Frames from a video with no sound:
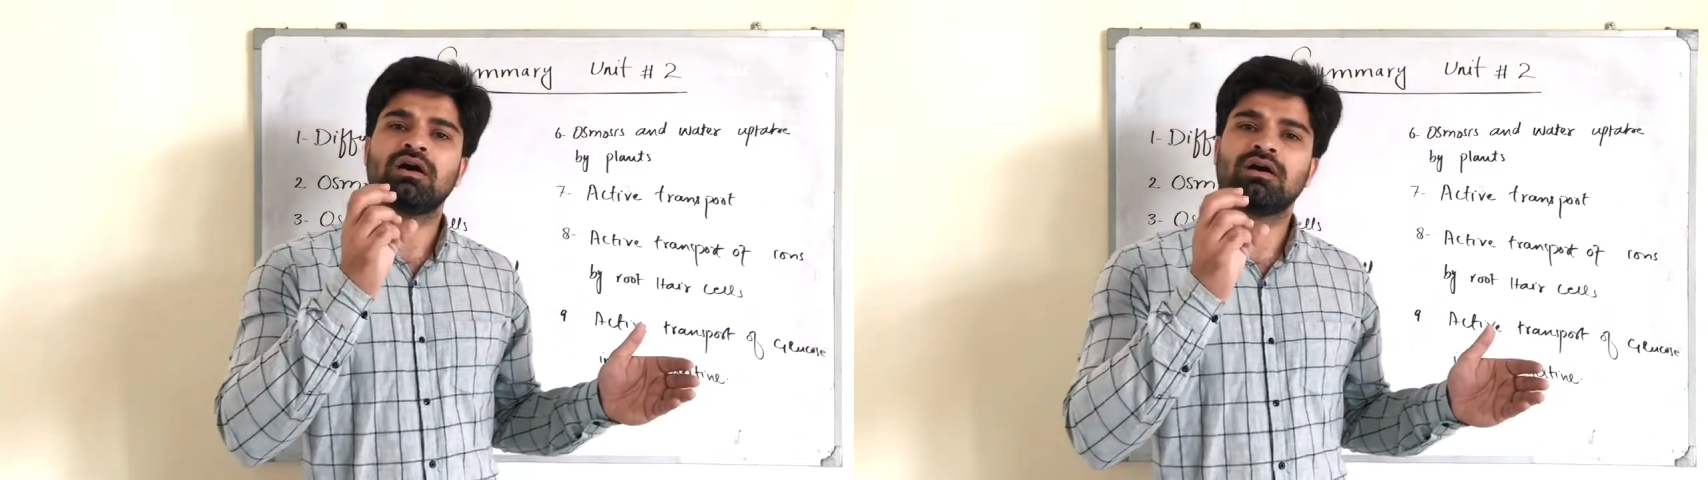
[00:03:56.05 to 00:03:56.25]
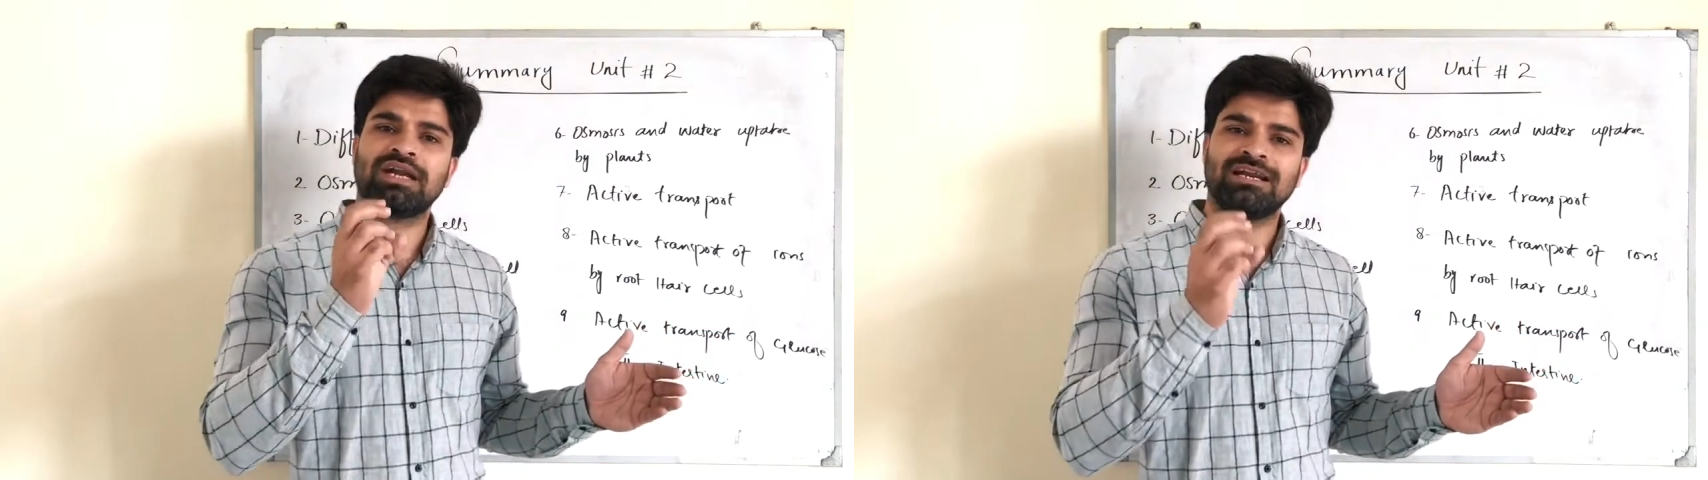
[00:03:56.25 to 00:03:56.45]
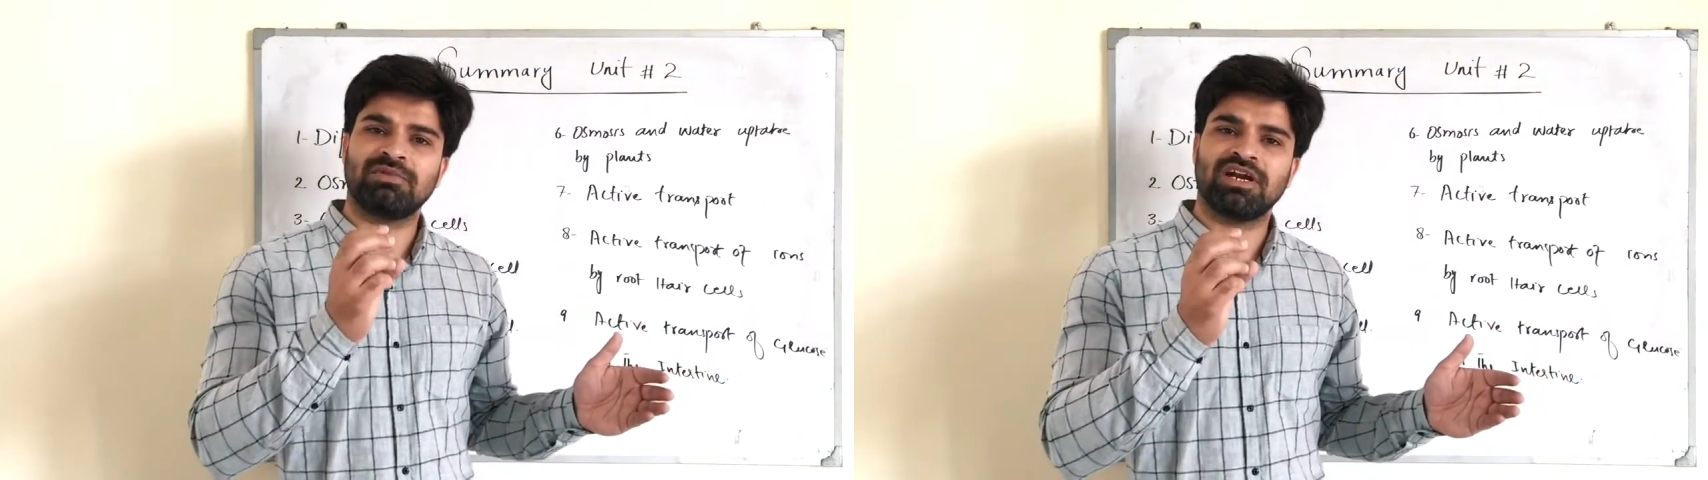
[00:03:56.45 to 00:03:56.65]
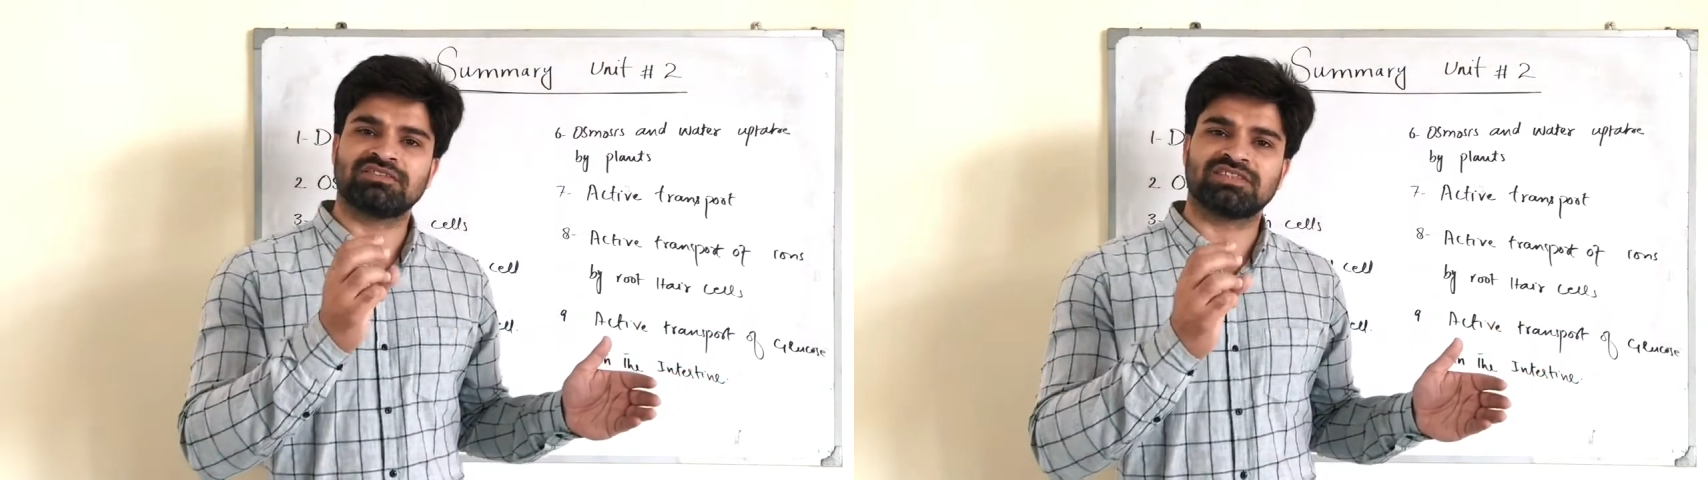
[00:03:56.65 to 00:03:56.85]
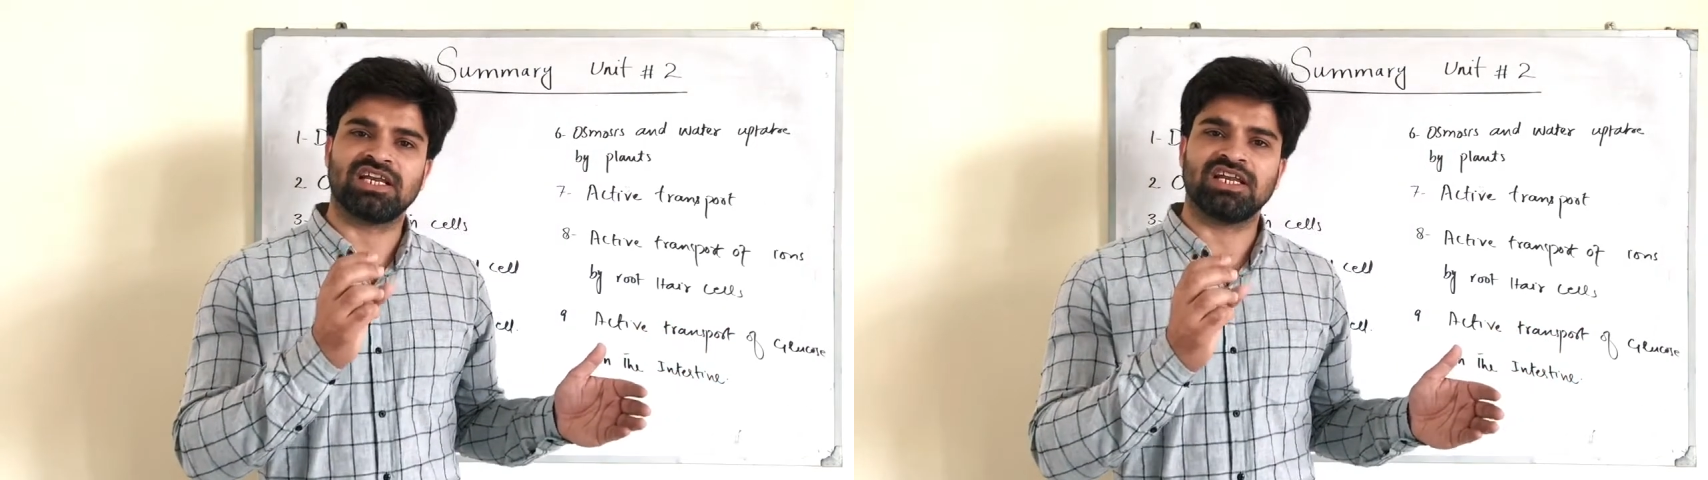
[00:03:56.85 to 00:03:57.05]
red blood
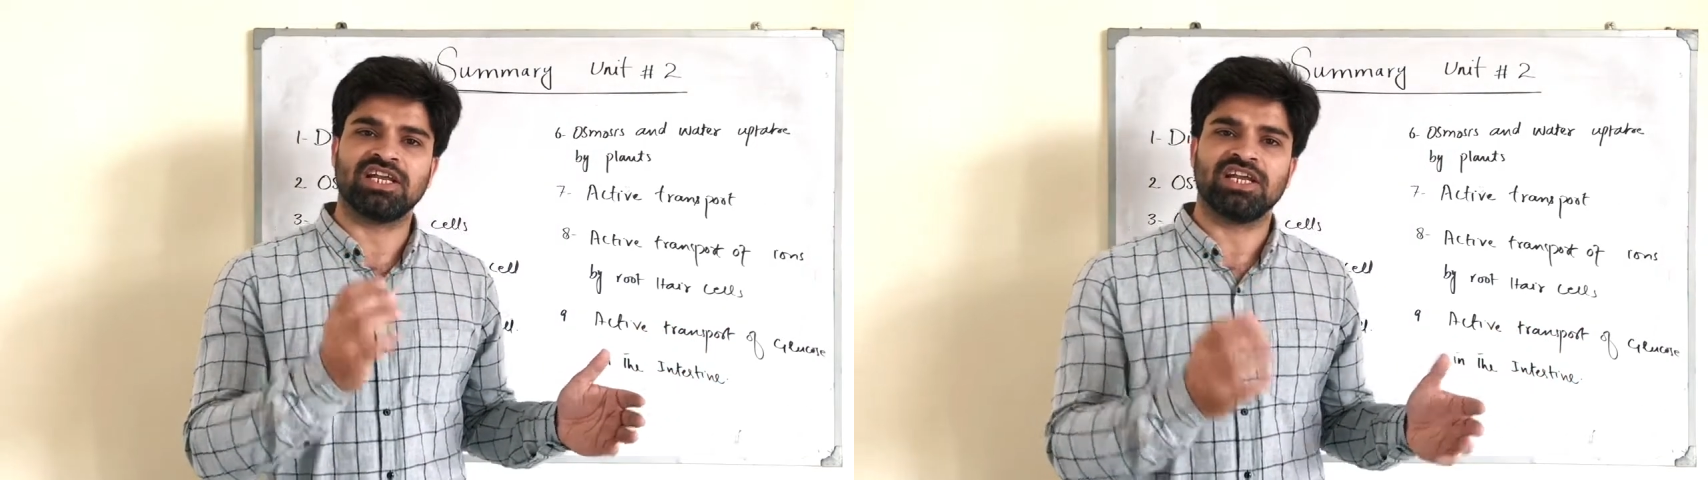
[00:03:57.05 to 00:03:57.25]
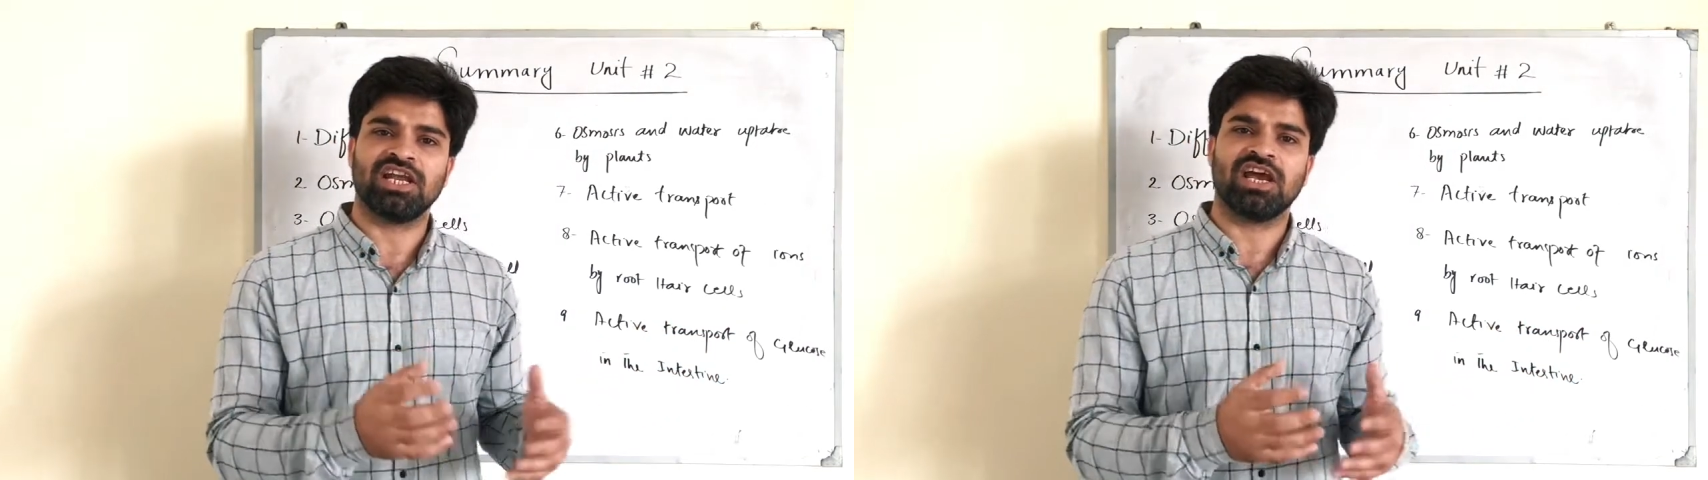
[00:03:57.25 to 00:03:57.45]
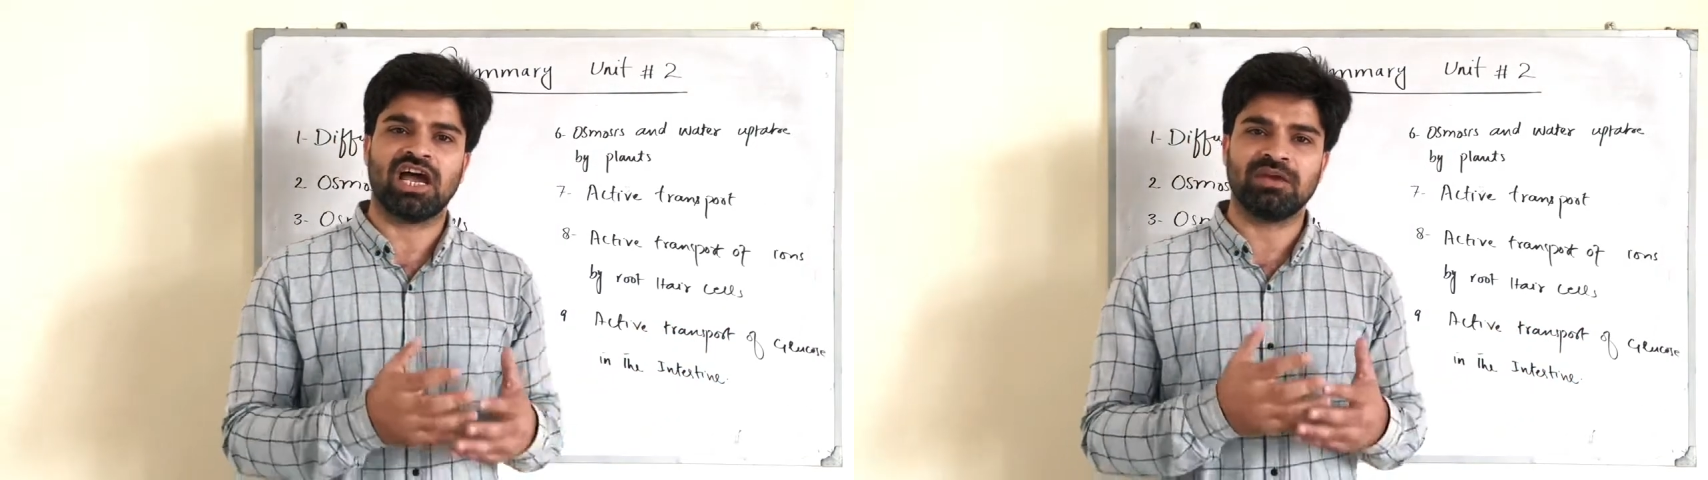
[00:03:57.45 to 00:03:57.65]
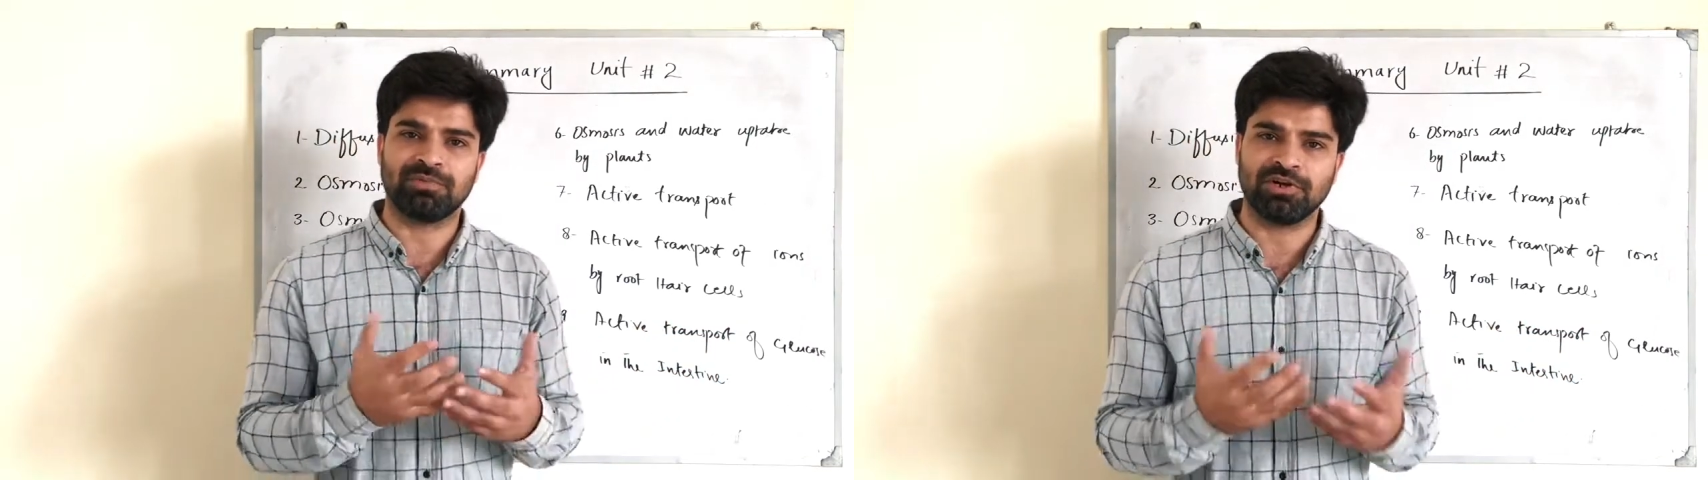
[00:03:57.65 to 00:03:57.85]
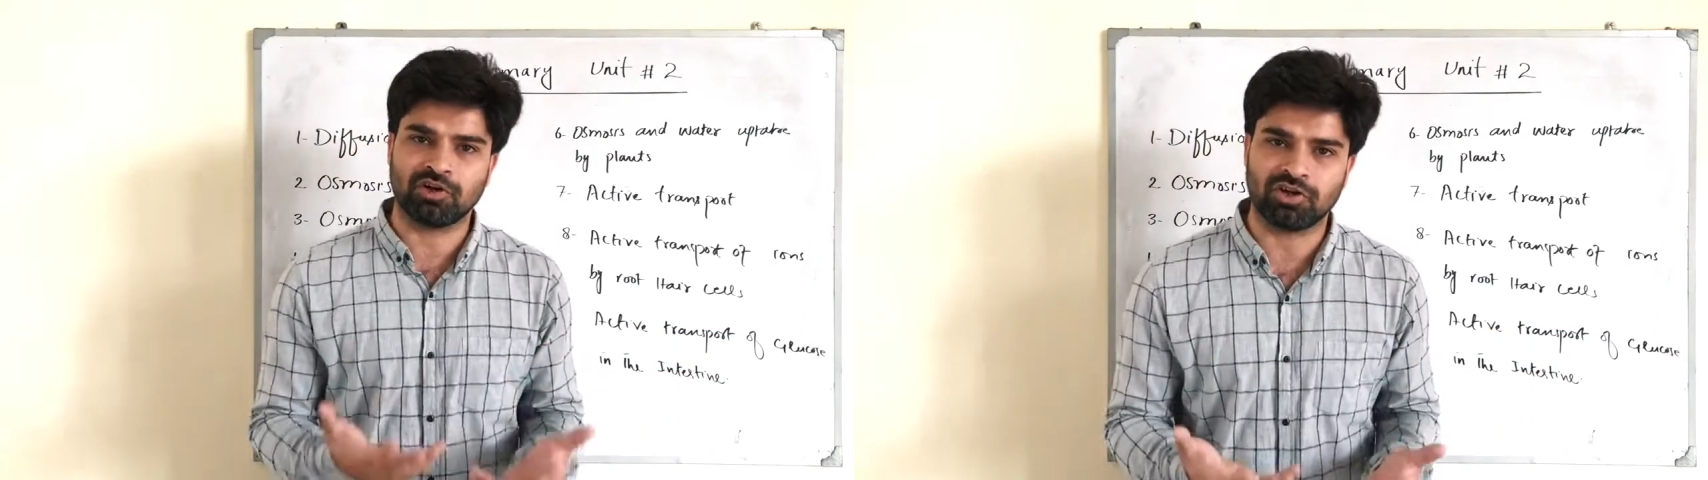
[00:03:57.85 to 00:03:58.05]
cell in a
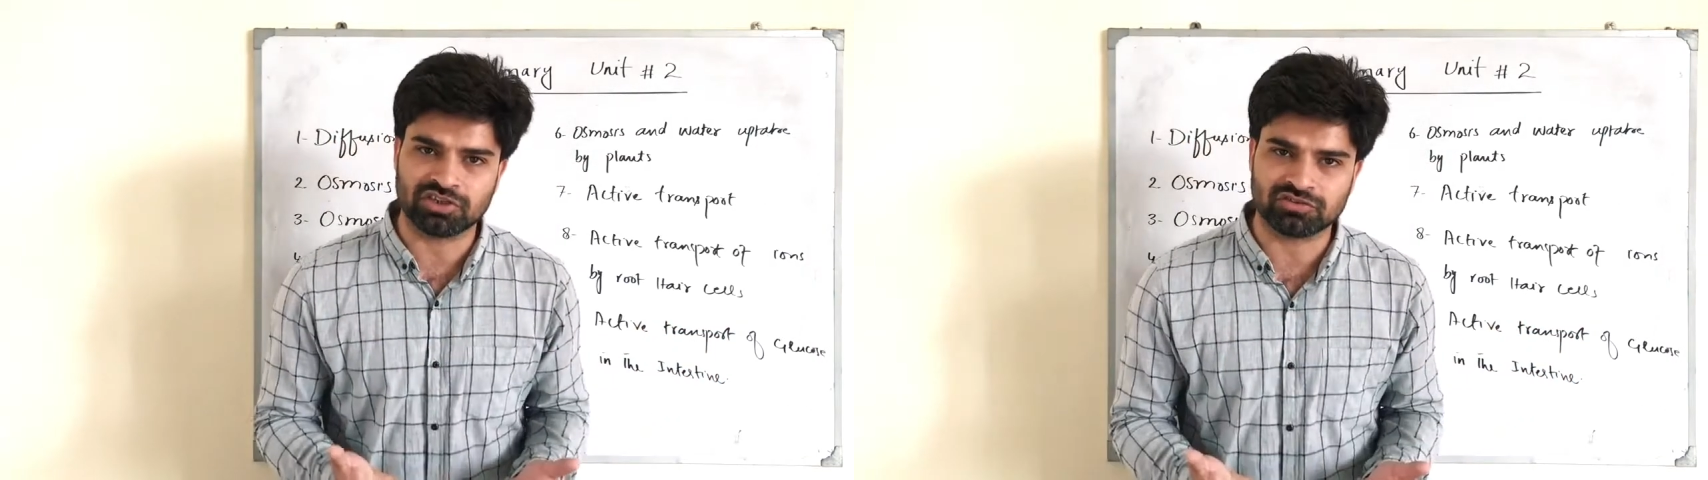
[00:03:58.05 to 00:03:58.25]
hypertonic